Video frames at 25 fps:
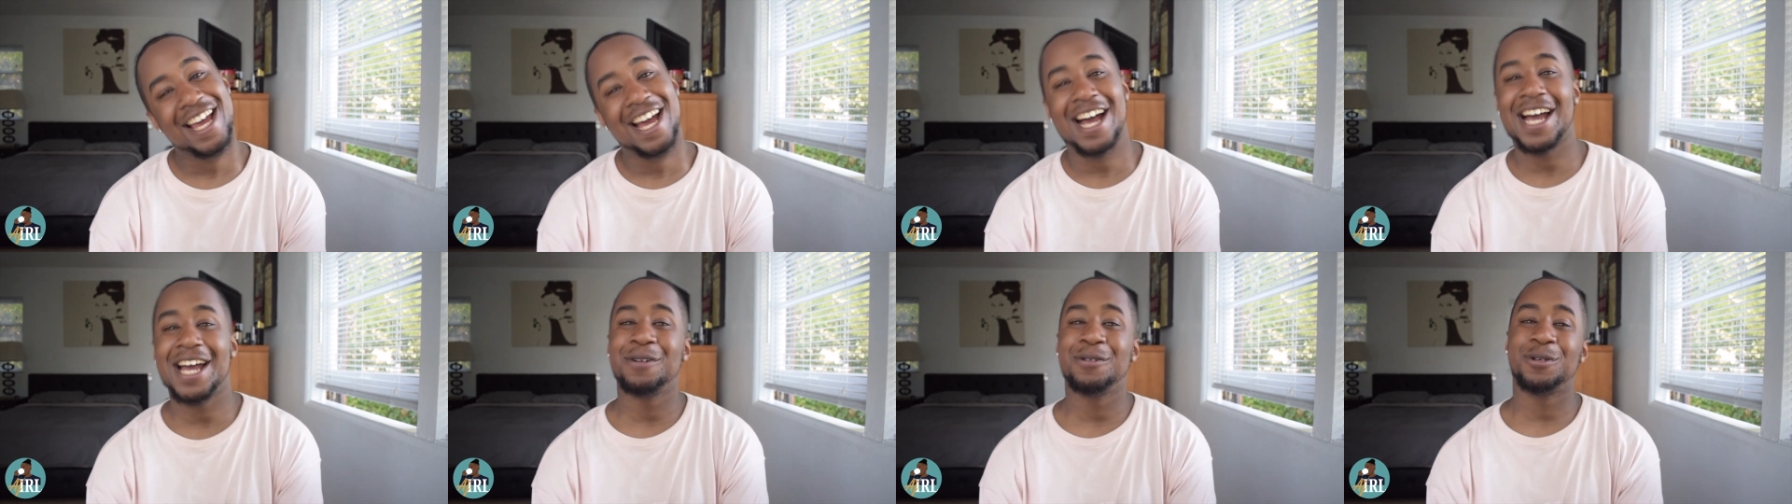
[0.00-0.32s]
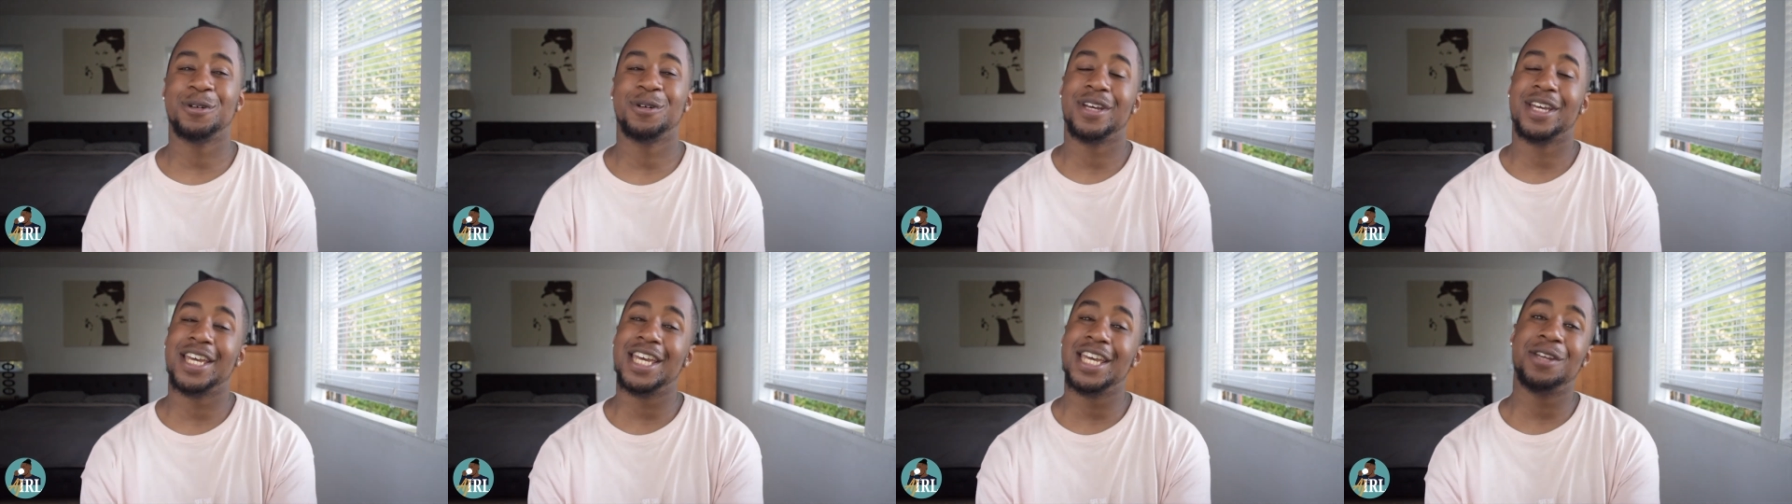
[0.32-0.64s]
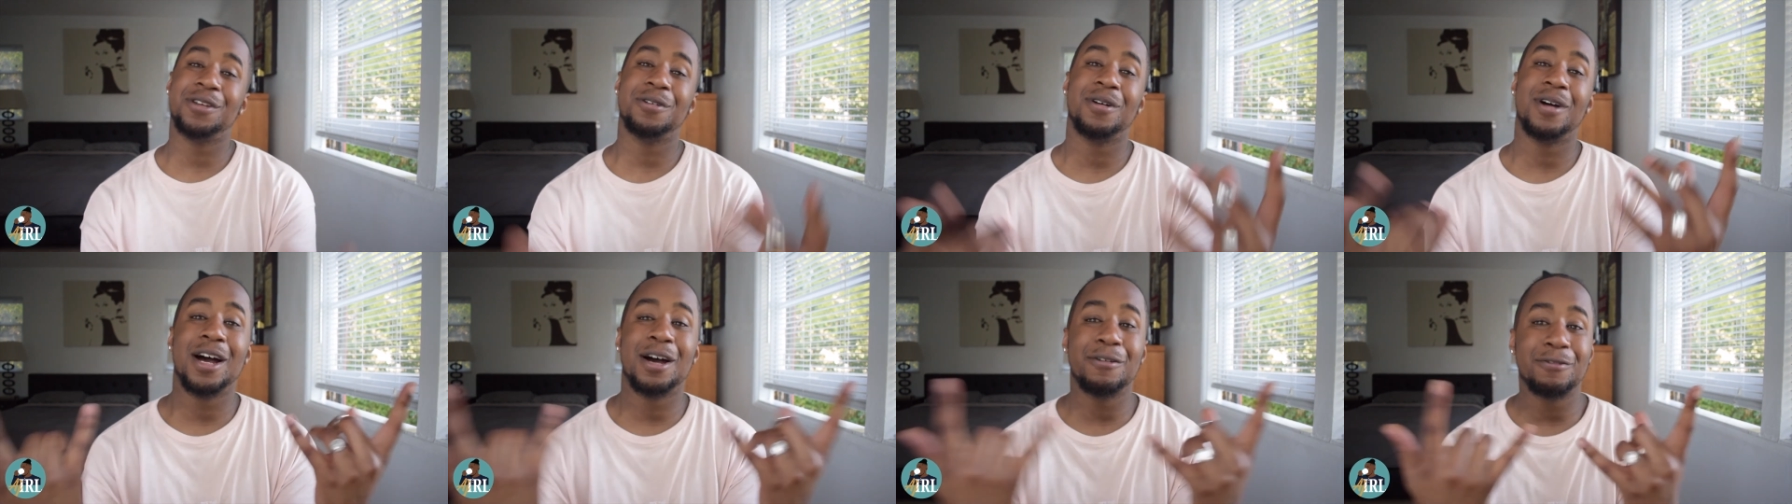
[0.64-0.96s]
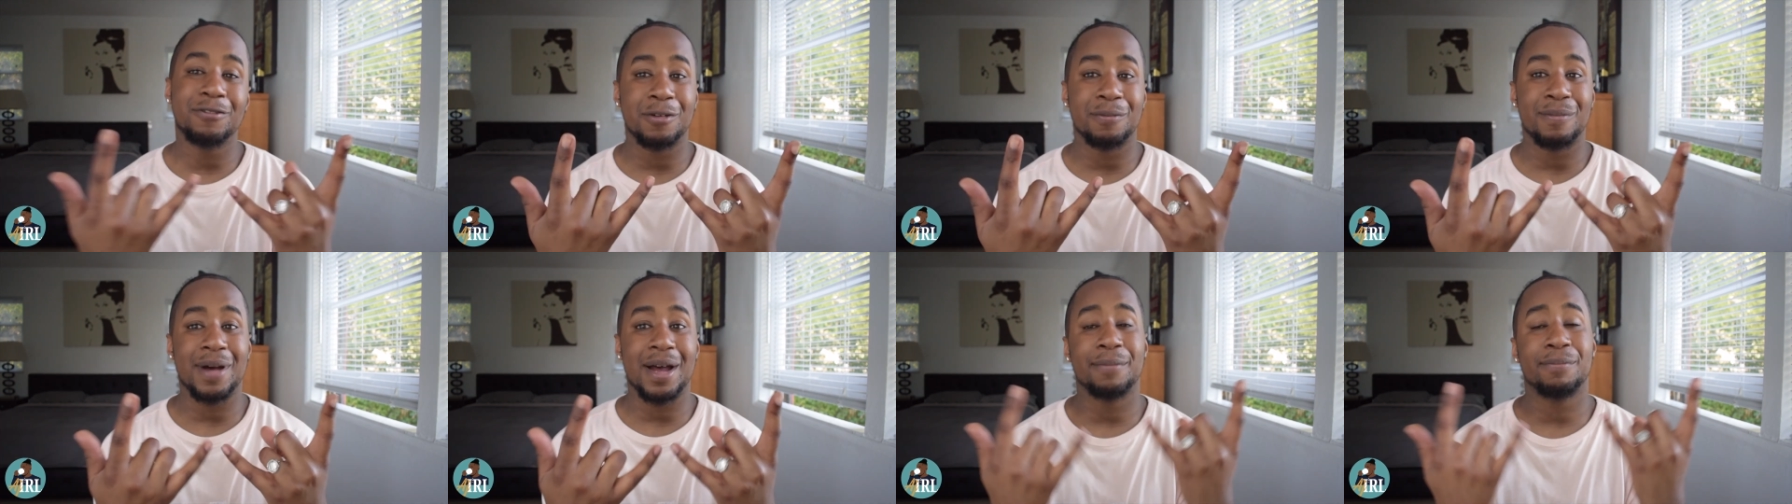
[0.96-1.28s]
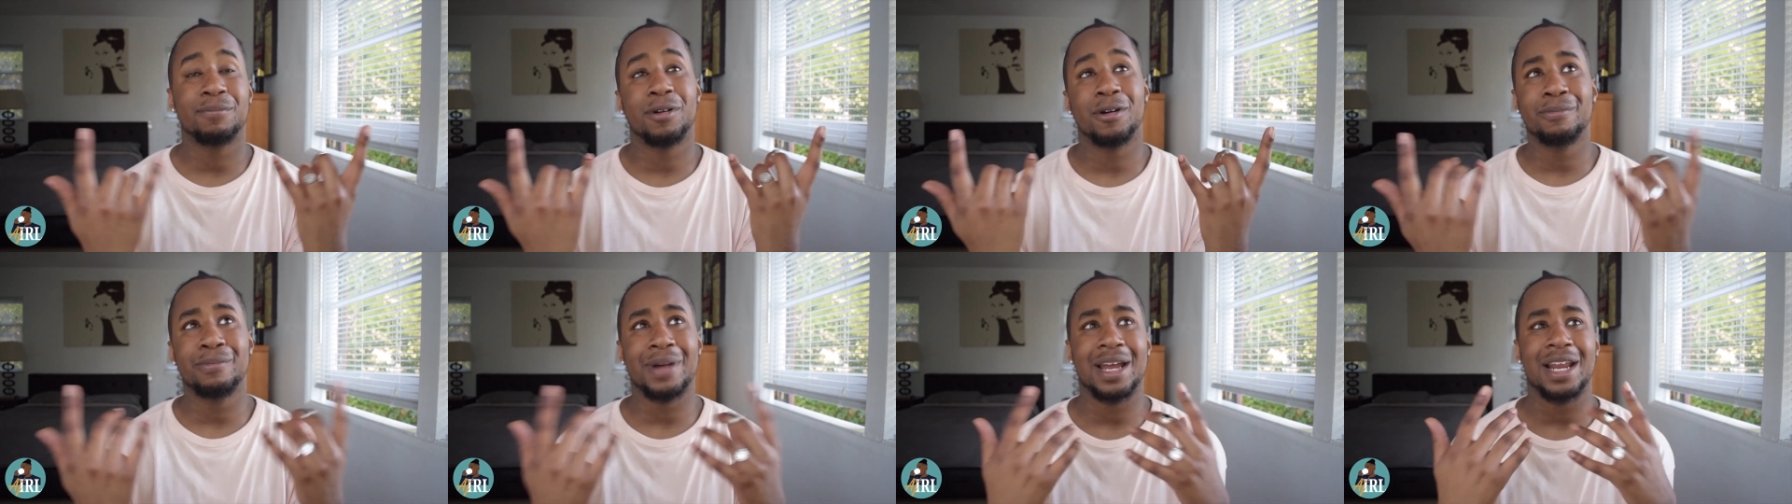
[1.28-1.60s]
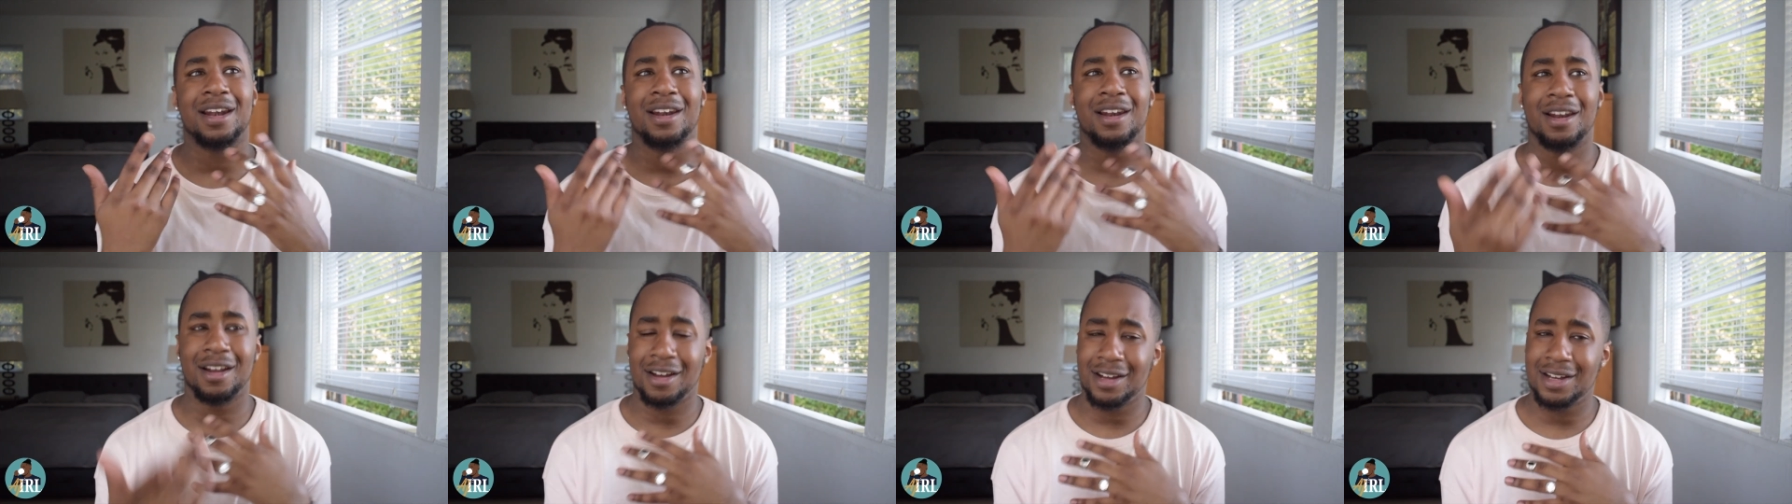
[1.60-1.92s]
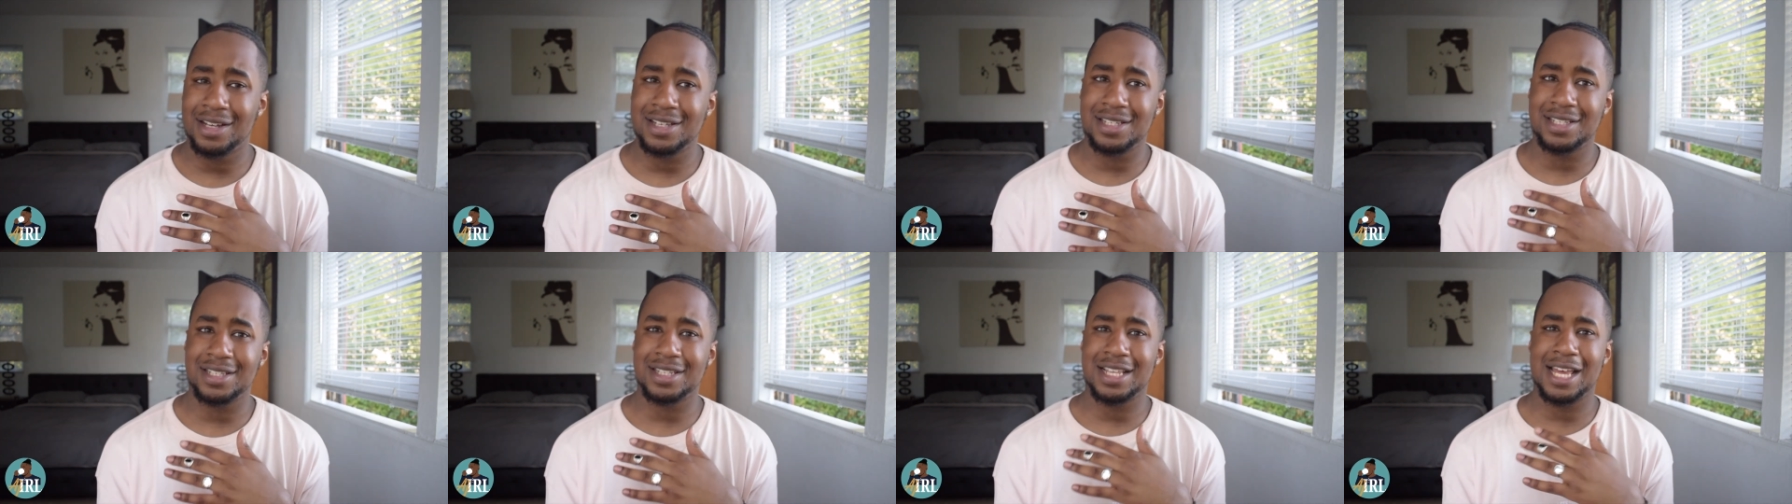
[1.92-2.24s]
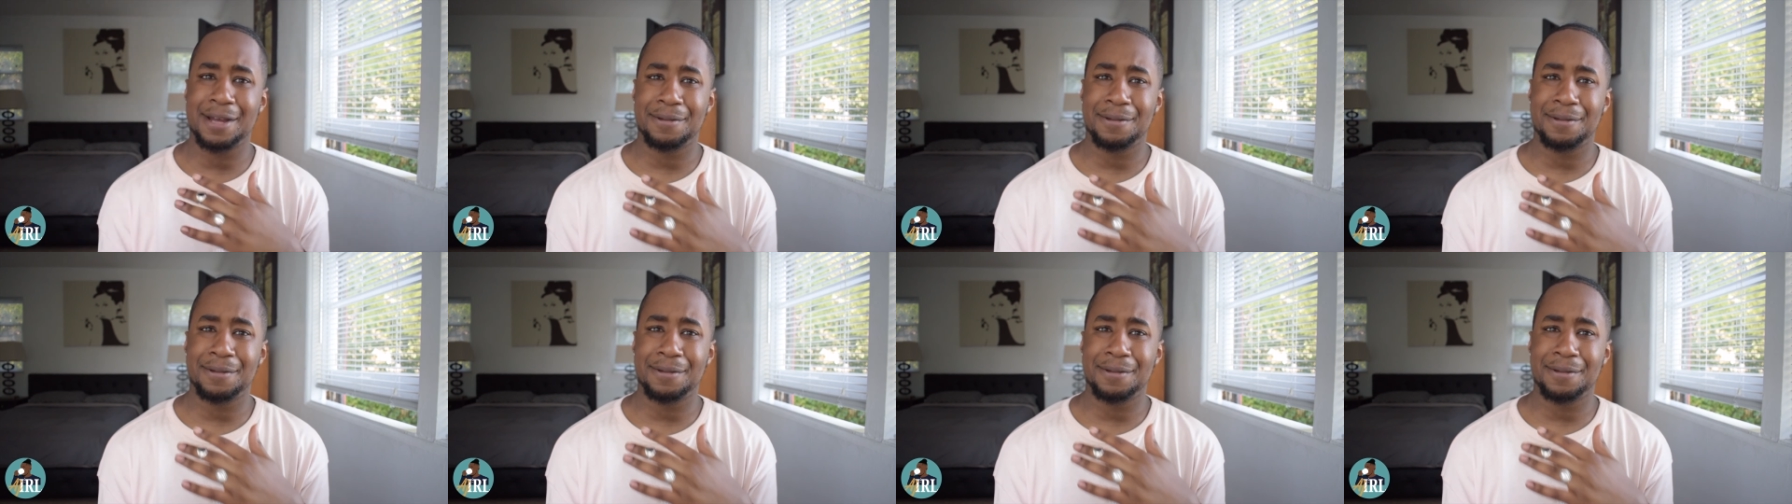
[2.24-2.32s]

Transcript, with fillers: I will hit you up for my probably my last